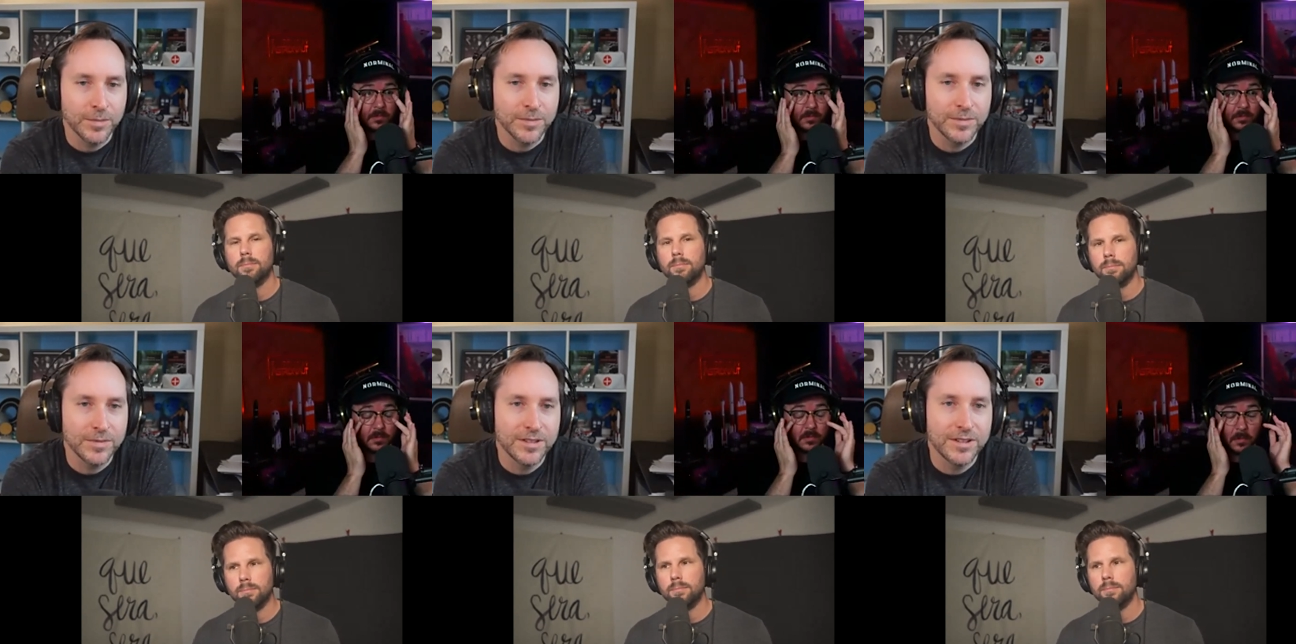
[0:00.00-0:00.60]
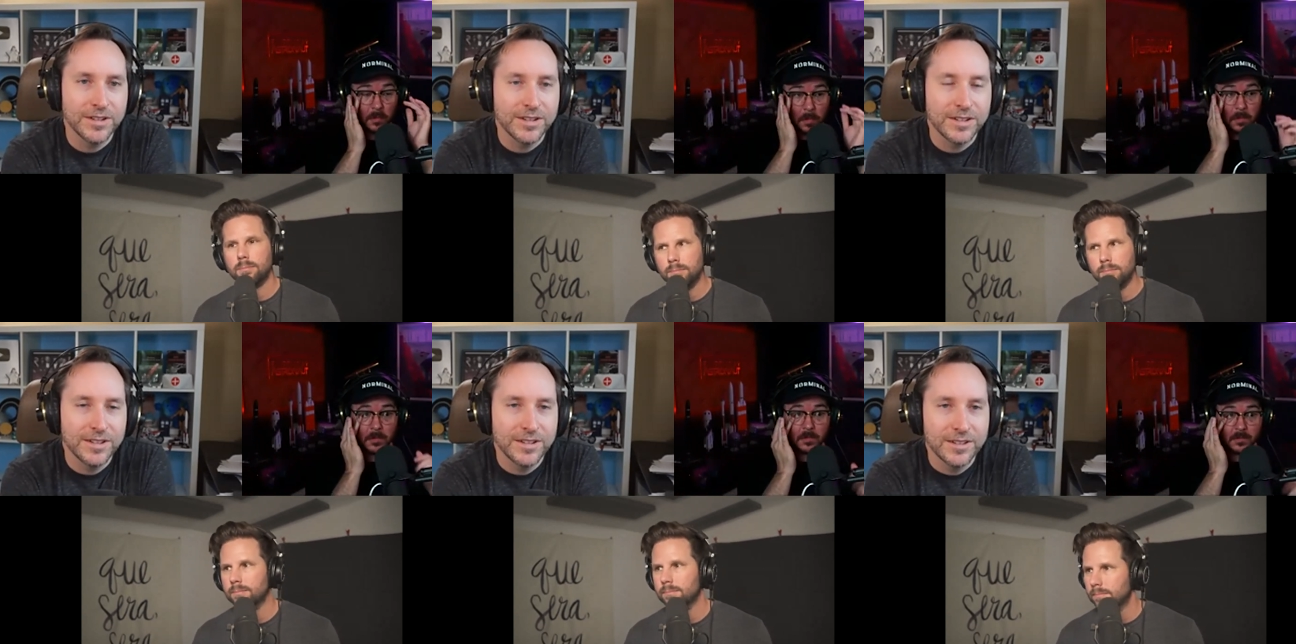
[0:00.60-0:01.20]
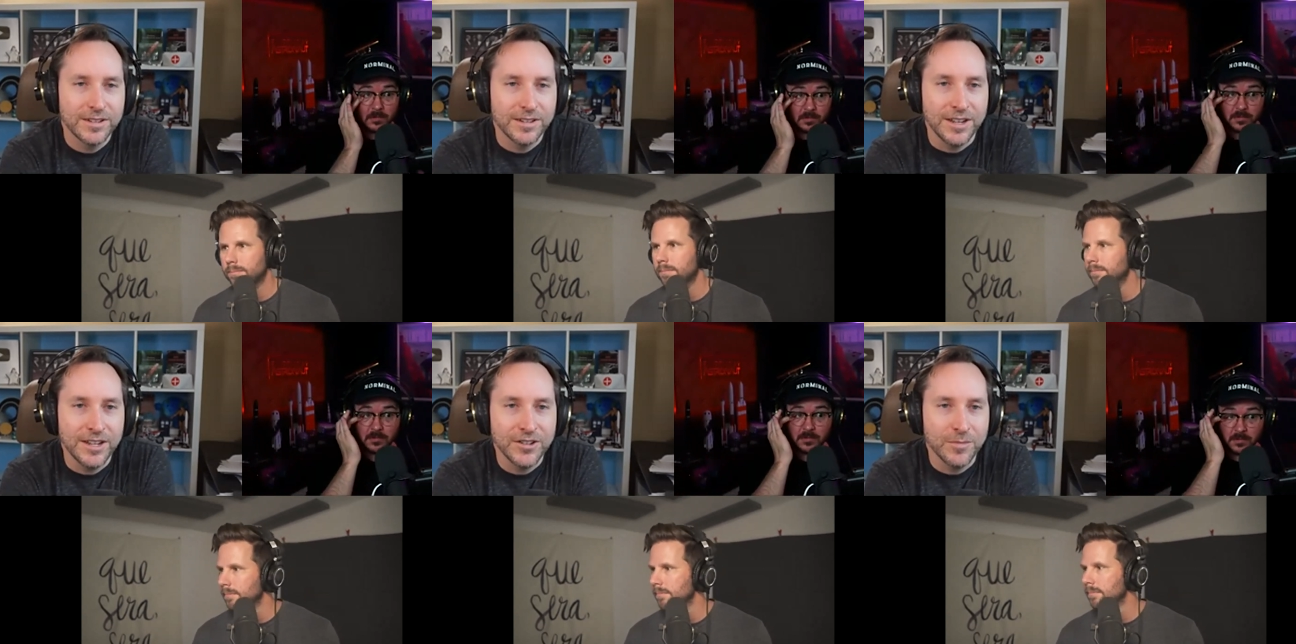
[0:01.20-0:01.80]
Speaker 1: up, mm-hmm.
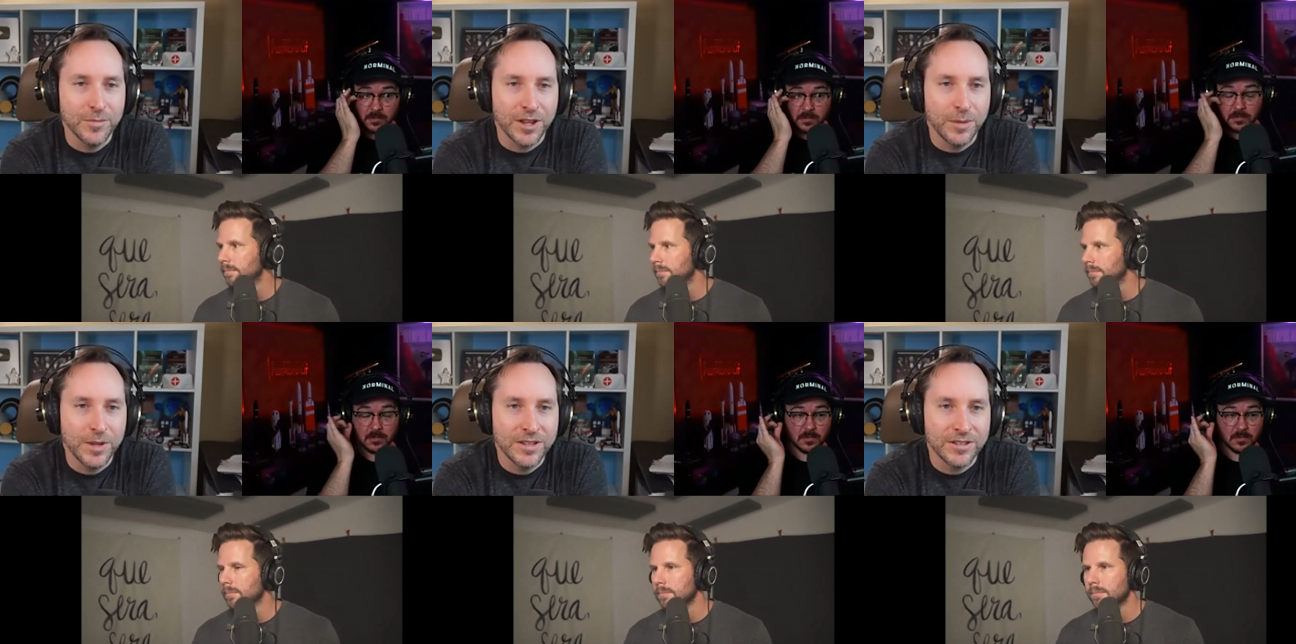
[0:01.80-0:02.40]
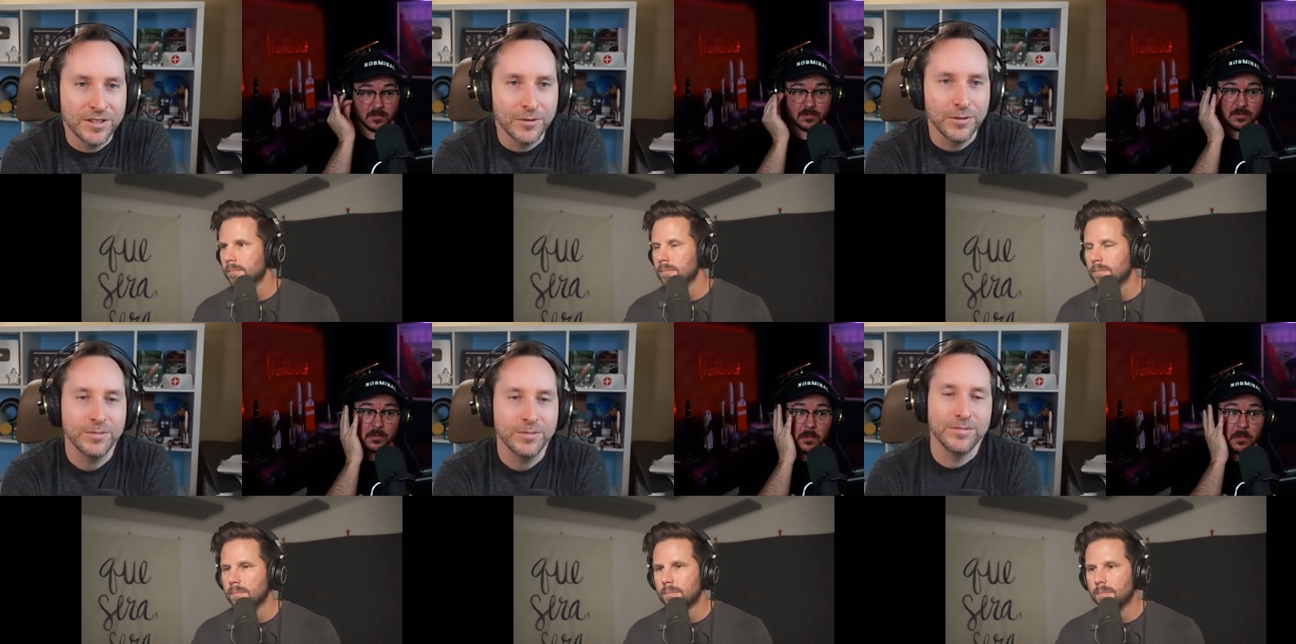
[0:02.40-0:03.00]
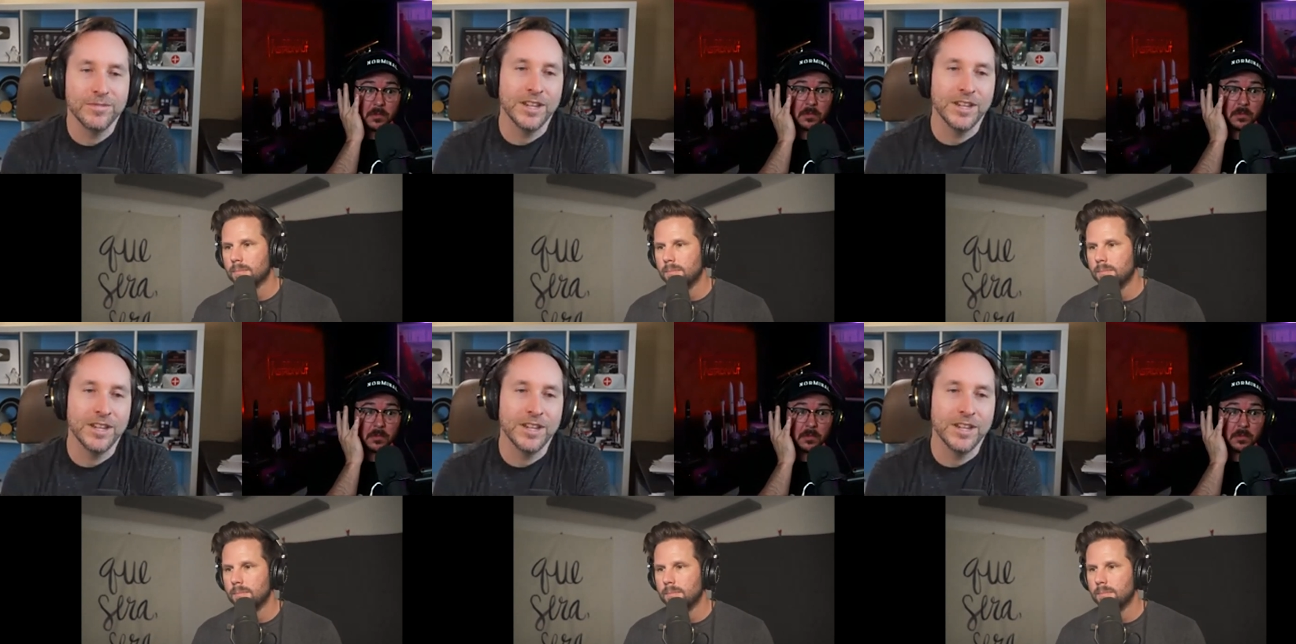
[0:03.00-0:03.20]
and each of them are going to be several